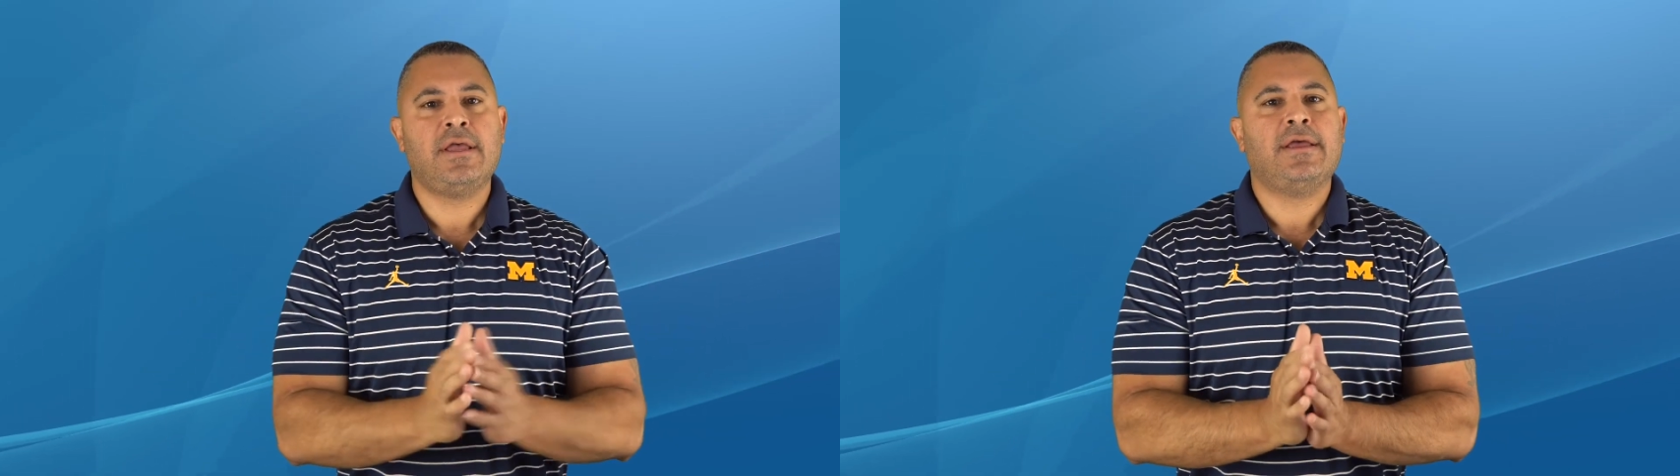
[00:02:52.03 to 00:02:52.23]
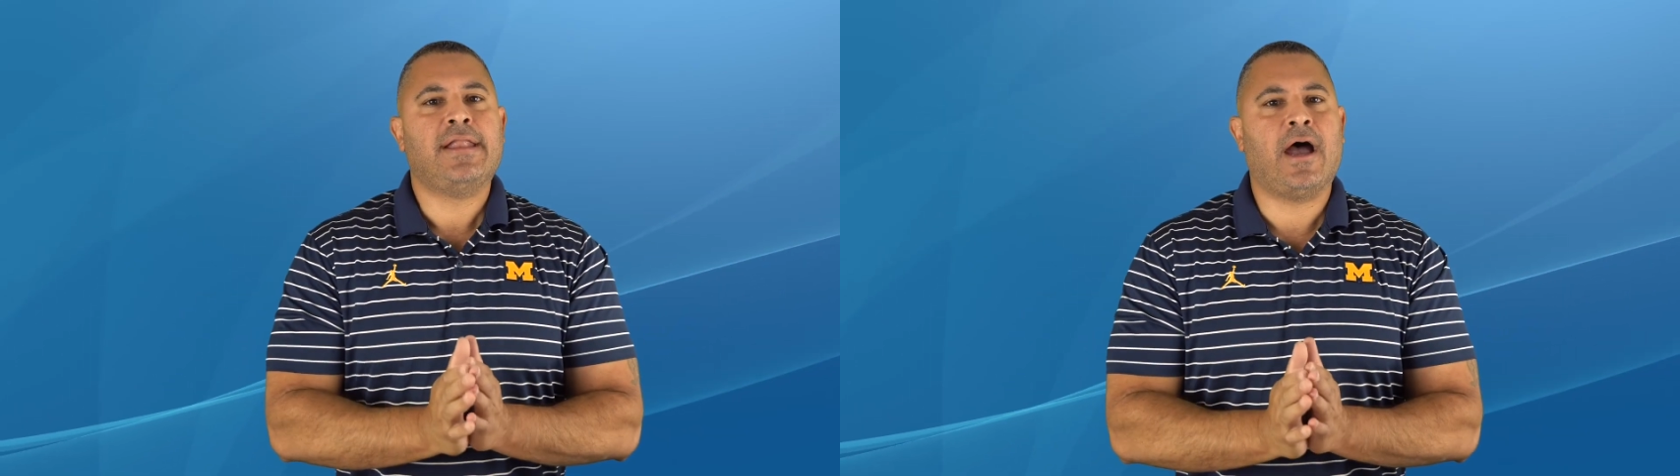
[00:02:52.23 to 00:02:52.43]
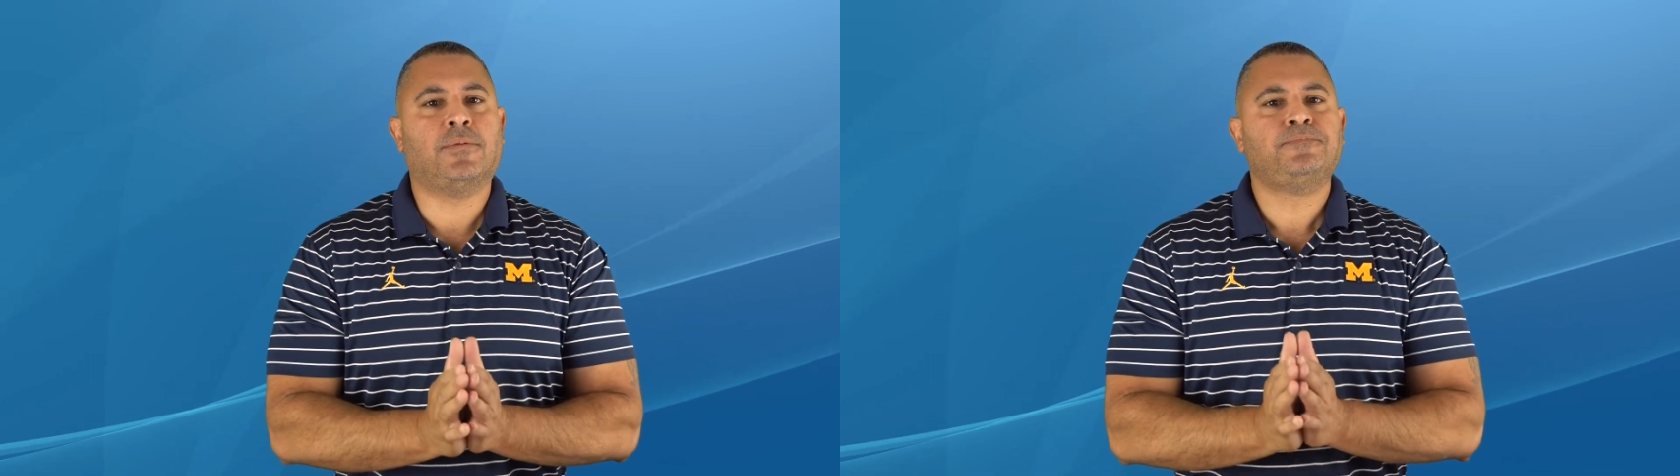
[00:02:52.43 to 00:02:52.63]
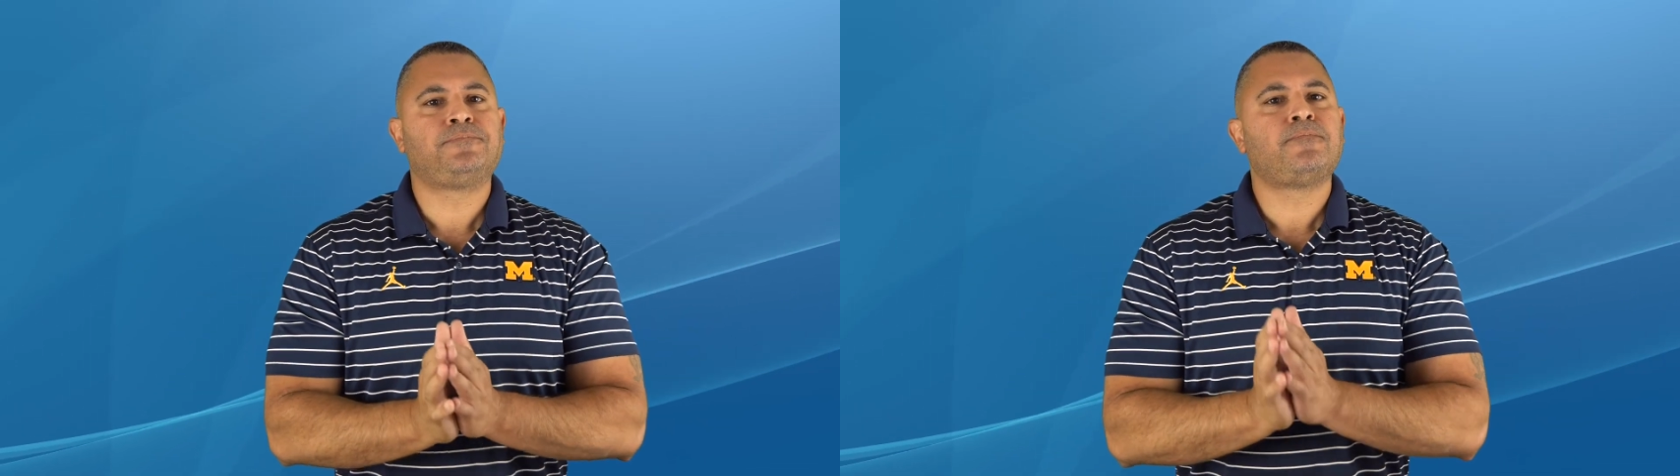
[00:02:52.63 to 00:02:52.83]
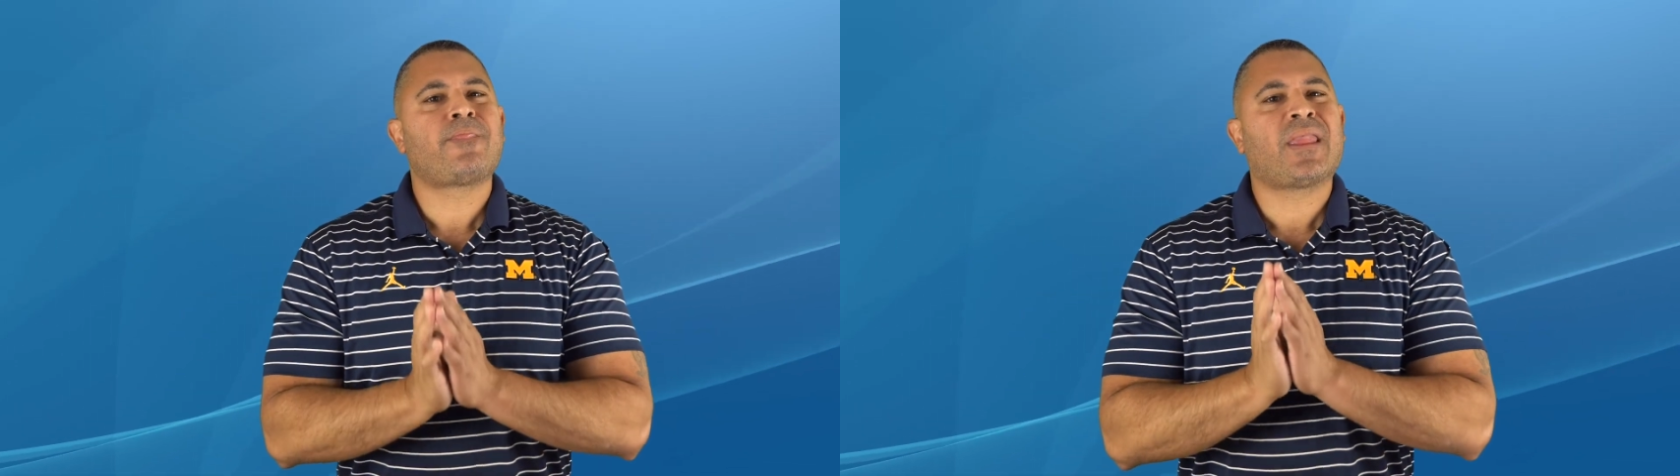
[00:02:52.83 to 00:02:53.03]
Now,
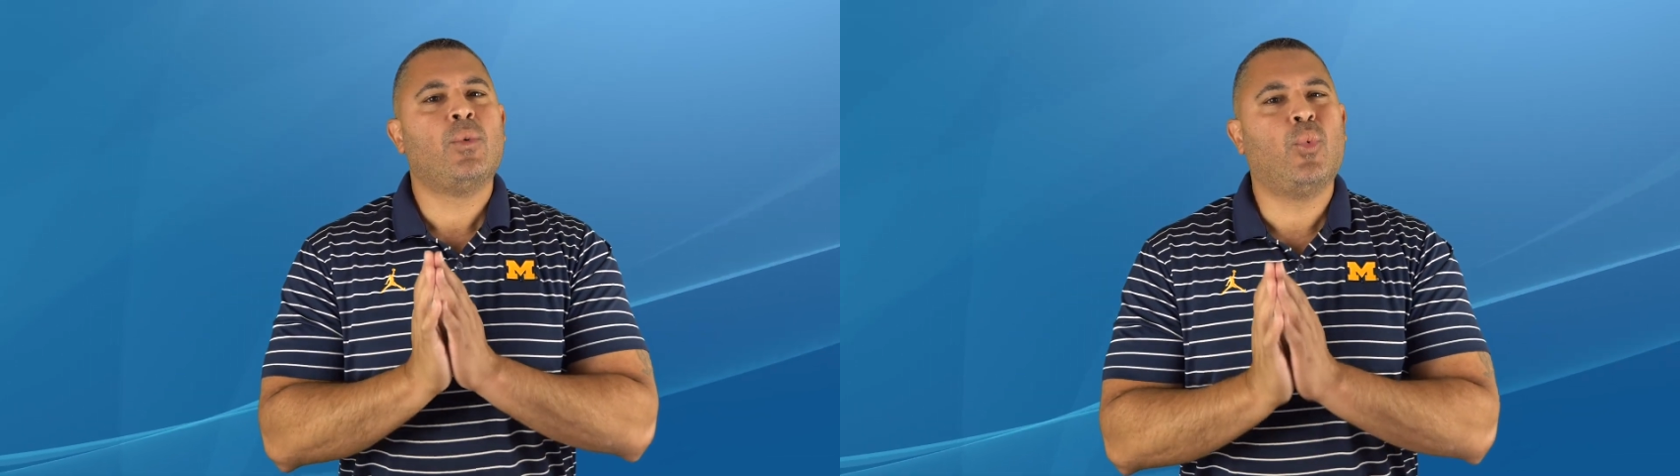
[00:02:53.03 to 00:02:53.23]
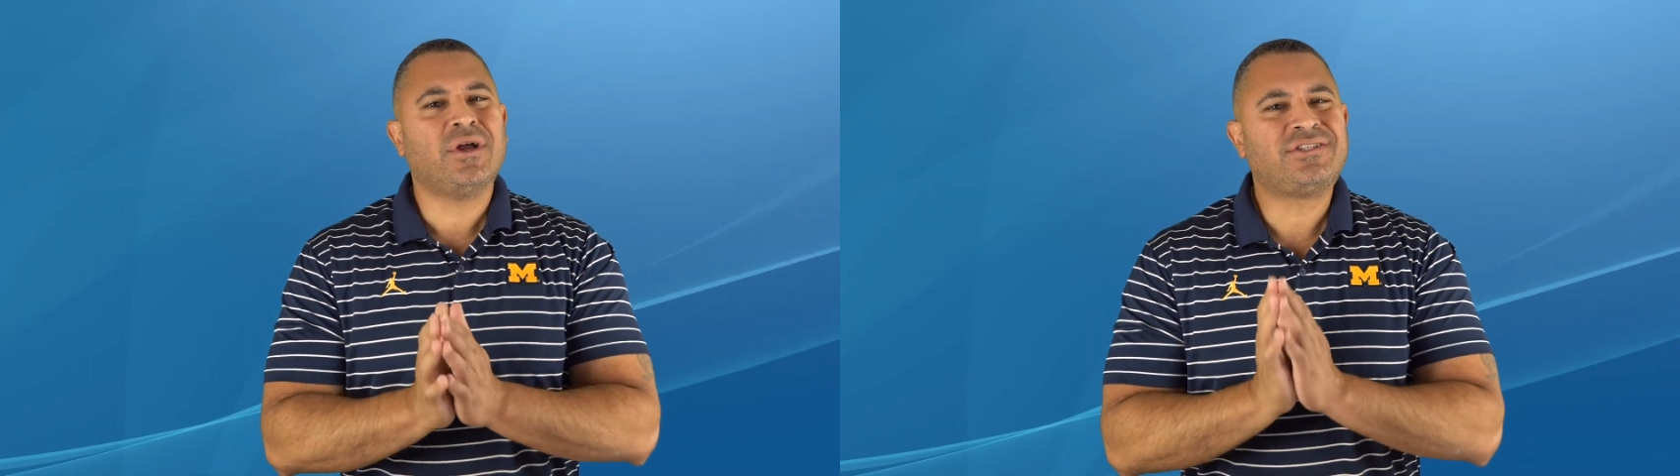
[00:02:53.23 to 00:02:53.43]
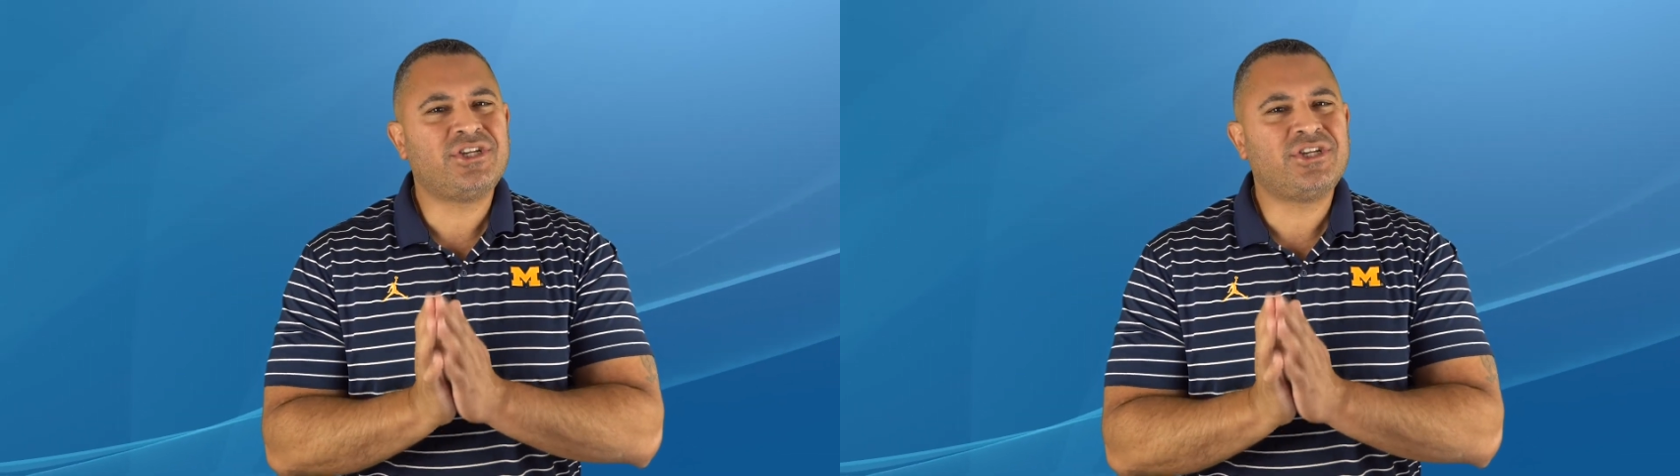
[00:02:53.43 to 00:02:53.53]
what's